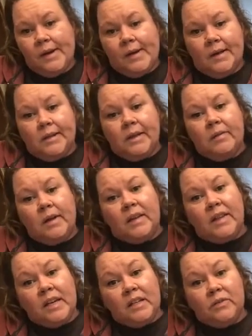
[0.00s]
So anyway,
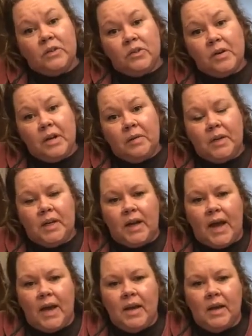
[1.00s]
thanks for joining me
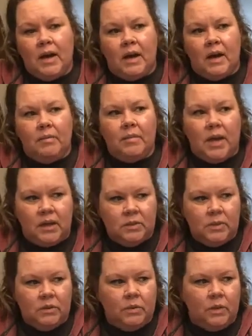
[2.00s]
today. Next
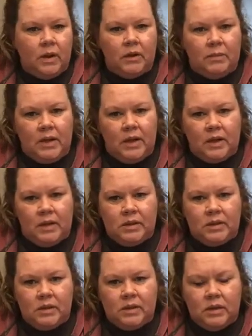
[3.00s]
week will probably be a
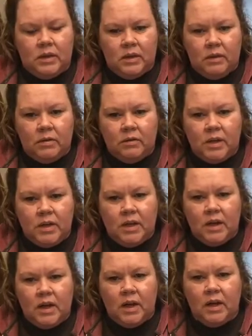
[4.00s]

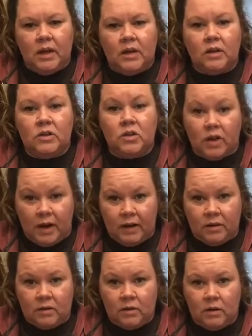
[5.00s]
60-degree
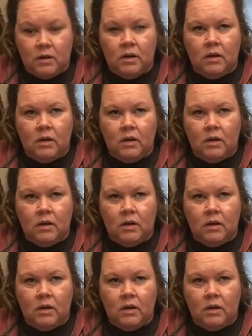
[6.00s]
triangle.